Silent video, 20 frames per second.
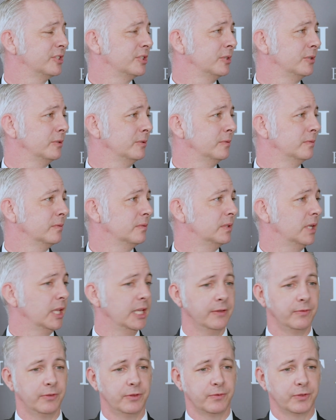to
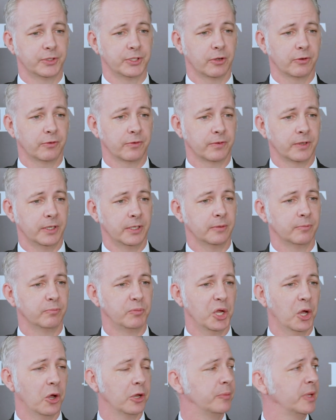leave the photography
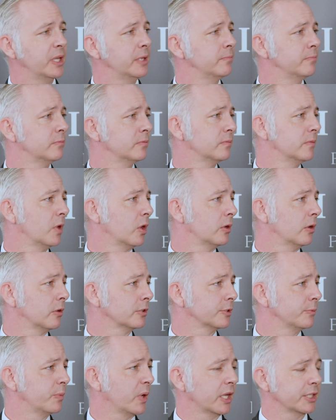behind me. I'd
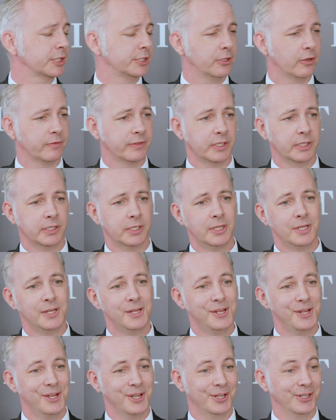lost the passion of it,
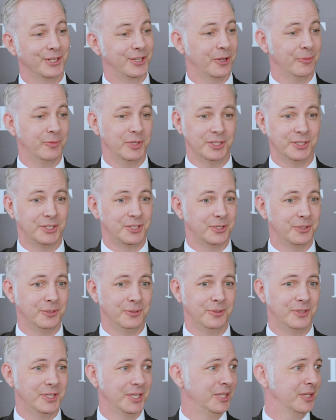and come
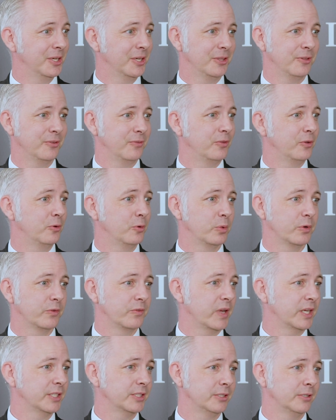into the funeral
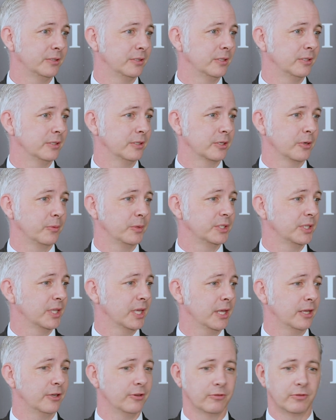profession and come into
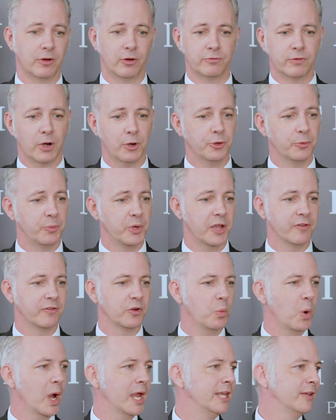that. And I rode a bit of
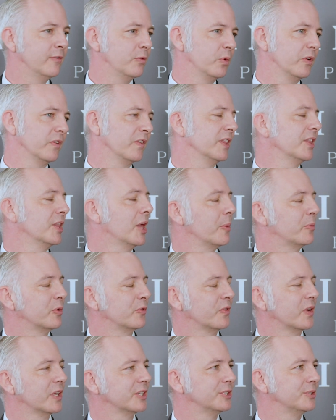a wave within that
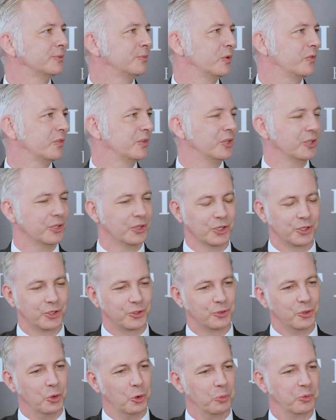profession, within the
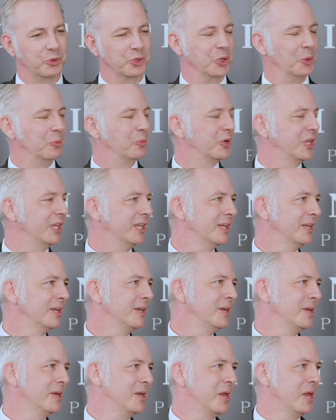corporate company.
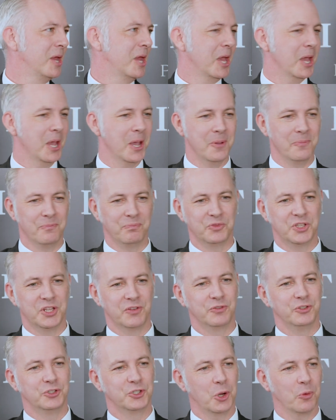
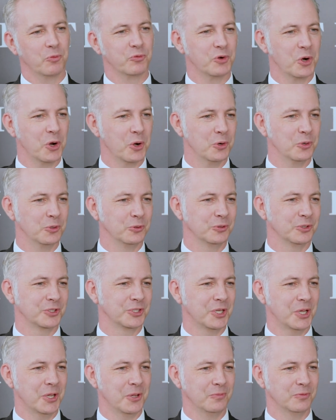Different job
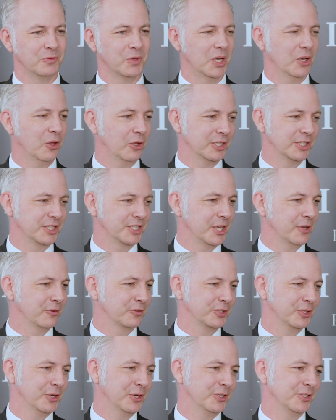roles, like yourself,
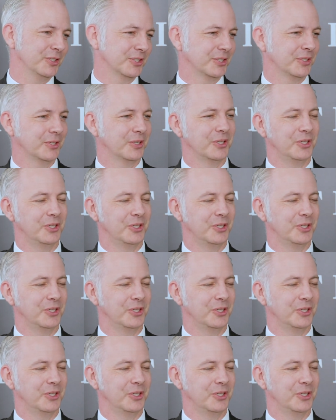started as as